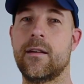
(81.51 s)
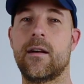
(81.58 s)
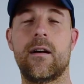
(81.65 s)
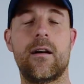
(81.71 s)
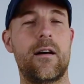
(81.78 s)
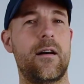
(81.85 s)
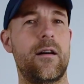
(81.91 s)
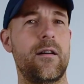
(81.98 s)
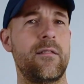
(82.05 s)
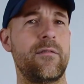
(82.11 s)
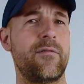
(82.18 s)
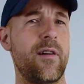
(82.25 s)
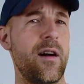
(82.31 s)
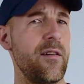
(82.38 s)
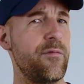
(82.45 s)

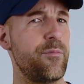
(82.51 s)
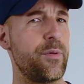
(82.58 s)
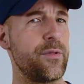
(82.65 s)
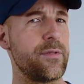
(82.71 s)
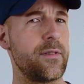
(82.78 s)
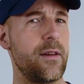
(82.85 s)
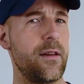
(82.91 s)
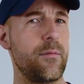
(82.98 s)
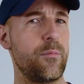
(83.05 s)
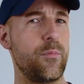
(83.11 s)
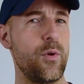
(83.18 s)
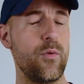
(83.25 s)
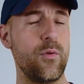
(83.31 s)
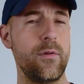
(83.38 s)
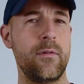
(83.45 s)
5%
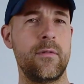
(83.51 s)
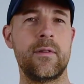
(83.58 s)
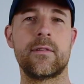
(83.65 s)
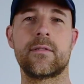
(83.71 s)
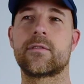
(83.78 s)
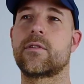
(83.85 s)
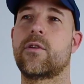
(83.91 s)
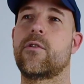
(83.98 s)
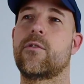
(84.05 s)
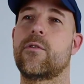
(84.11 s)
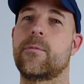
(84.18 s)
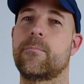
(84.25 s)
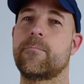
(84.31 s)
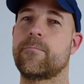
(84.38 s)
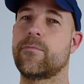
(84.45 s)
moon.
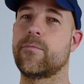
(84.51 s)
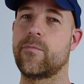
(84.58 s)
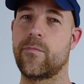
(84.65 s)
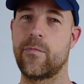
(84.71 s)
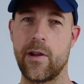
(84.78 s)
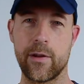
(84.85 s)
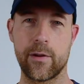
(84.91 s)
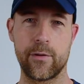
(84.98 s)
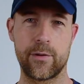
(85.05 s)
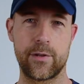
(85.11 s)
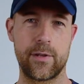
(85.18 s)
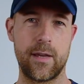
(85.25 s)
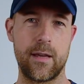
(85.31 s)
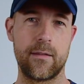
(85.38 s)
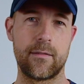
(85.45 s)
So very good
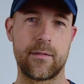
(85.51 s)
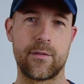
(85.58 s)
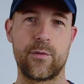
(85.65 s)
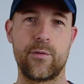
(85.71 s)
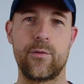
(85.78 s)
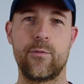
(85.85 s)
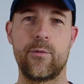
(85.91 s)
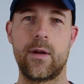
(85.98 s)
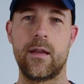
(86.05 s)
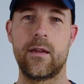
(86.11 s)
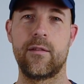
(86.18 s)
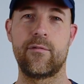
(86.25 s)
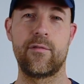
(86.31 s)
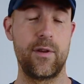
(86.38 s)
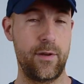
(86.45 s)
chance to really
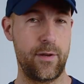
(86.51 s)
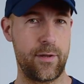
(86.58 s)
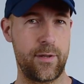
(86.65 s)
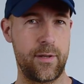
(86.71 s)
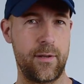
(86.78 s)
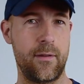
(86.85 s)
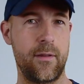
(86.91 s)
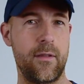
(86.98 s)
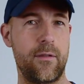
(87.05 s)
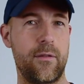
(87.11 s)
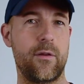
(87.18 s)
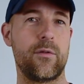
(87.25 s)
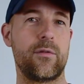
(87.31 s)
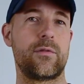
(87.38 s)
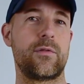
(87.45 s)
finish
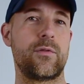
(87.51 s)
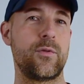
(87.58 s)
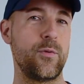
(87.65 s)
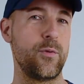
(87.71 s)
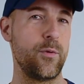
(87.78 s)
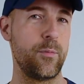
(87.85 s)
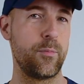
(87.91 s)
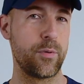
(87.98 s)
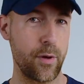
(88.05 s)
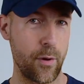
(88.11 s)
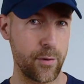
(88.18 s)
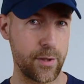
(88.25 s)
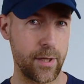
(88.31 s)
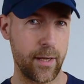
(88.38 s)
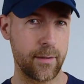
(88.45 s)
those two
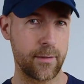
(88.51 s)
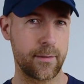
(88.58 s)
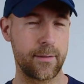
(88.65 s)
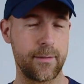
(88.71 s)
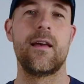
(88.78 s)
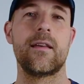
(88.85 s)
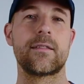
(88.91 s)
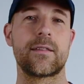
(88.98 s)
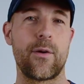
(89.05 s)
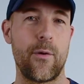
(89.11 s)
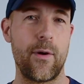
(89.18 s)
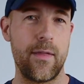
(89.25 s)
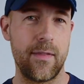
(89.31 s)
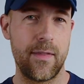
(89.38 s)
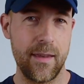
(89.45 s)
projects. So
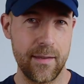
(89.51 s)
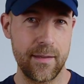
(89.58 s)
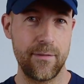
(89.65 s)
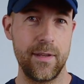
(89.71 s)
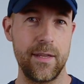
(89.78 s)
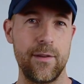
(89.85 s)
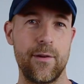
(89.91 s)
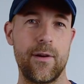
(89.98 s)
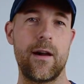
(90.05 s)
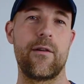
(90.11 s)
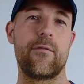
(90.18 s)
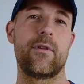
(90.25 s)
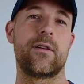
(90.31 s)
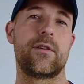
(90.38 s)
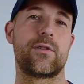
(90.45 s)
in this video I
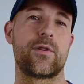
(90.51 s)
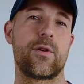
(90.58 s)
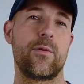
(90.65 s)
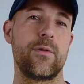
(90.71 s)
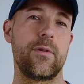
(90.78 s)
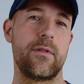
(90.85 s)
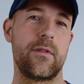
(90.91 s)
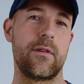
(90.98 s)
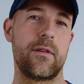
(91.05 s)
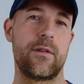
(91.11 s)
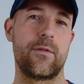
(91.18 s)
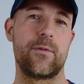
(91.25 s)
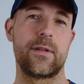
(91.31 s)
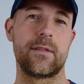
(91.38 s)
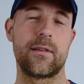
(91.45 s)
will show you the
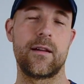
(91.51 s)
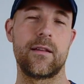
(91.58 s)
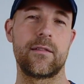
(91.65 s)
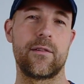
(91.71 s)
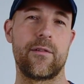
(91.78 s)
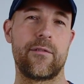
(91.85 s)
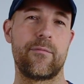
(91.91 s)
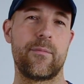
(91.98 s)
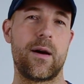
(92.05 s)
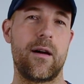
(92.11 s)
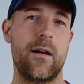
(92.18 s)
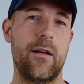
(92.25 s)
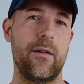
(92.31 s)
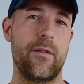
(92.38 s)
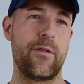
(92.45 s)
result of
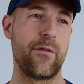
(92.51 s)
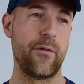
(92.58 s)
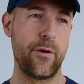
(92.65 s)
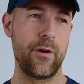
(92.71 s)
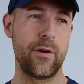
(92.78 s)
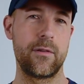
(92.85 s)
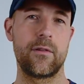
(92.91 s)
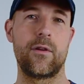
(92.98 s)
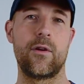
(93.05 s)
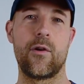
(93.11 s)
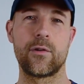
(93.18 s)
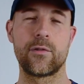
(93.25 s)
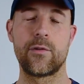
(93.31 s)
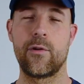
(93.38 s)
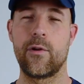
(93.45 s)
my third
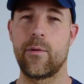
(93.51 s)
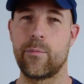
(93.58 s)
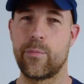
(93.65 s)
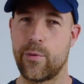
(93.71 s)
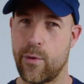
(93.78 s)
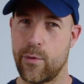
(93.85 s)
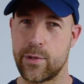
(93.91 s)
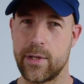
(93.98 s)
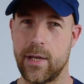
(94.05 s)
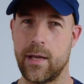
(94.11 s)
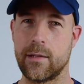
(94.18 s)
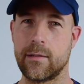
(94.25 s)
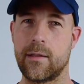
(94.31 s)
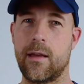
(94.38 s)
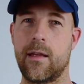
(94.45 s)
long-term
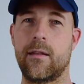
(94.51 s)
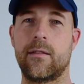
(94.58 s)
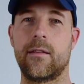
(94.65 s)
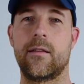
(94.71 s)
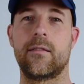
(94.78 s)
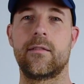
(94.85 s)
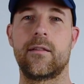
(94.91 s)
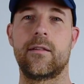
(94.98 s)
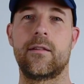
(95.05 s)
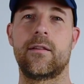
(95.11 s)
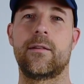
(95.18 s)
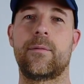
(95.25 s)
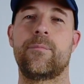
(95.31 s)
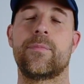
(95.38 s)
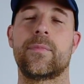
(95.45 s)
project, and in the